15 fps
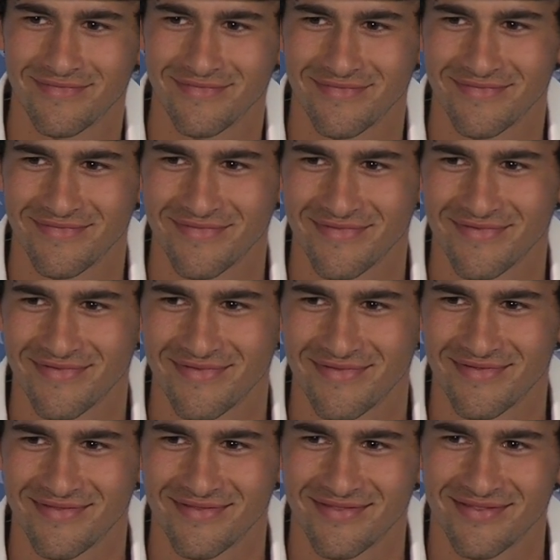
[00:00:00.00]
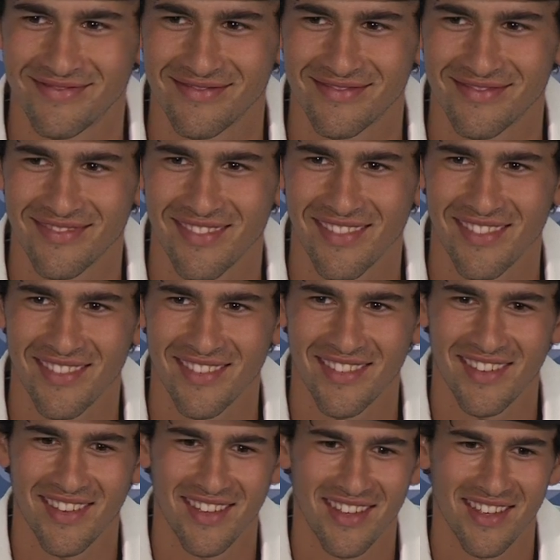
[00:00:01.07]
a, different way against England last year?
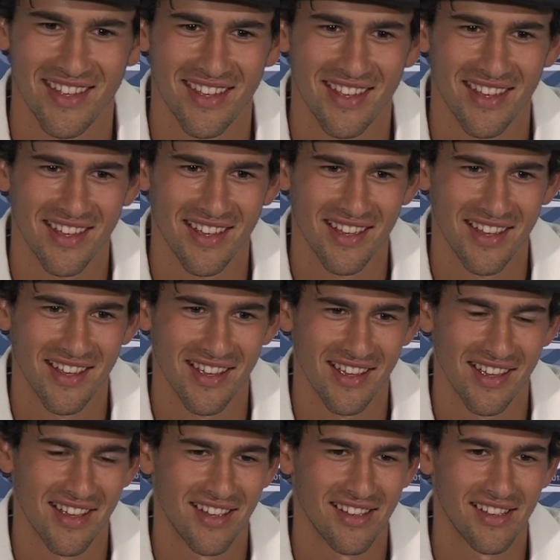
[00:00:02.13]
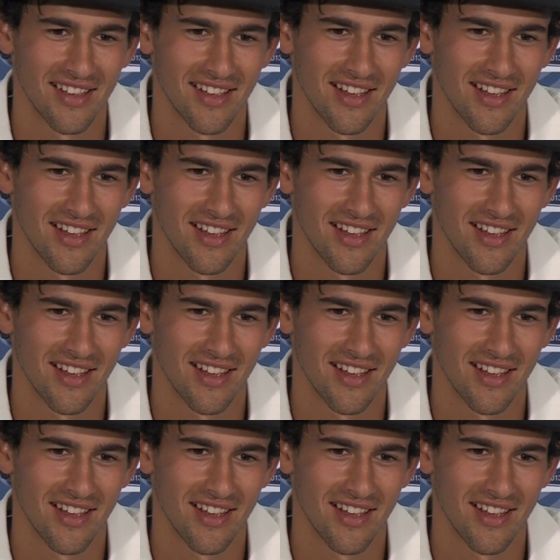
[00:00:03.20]
Was it something you knew about?